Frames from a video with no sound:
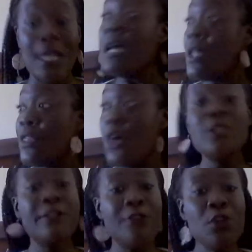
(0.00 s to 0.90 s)

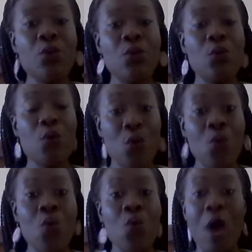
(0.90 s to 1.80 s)
Those of you
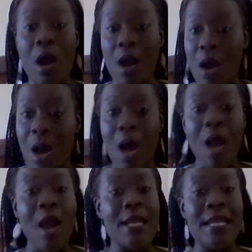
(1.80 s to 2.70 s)
who
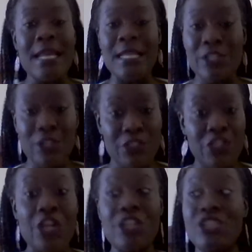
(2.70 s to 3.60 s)
are into the
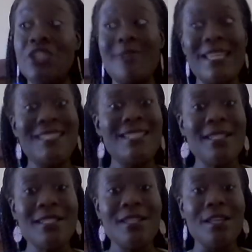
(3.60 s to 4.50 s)
church, it
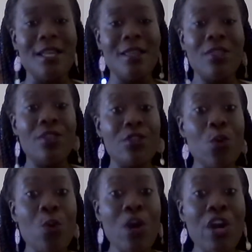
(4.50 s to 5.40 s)
says it in
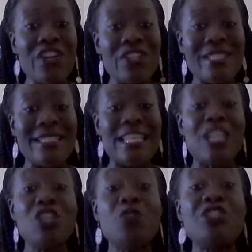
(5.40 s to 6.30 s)
your word
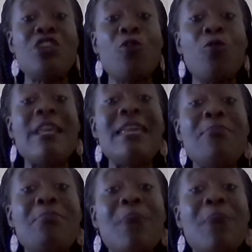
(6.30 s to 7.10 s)
that you shall reap